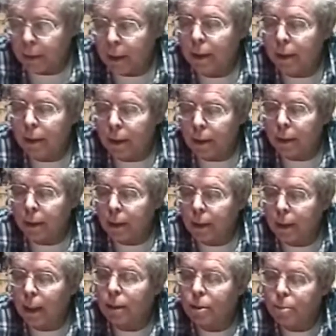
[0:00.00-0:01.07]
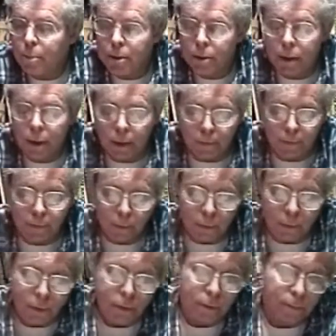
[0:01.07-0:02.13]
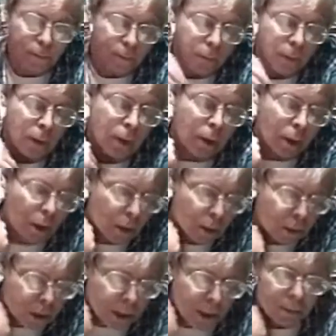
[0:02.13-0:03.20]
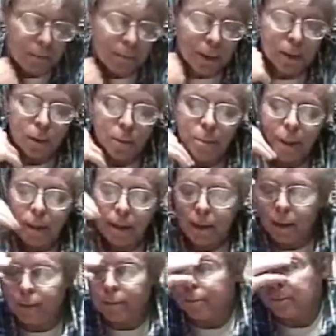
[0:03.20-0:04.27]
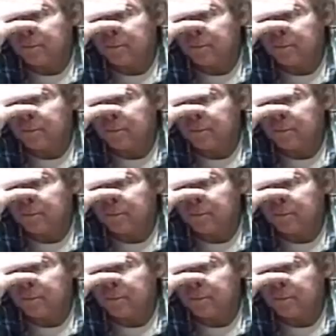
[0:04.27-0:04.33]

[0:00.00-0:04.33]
in Italy, especially in Florence. Okay, back to painting.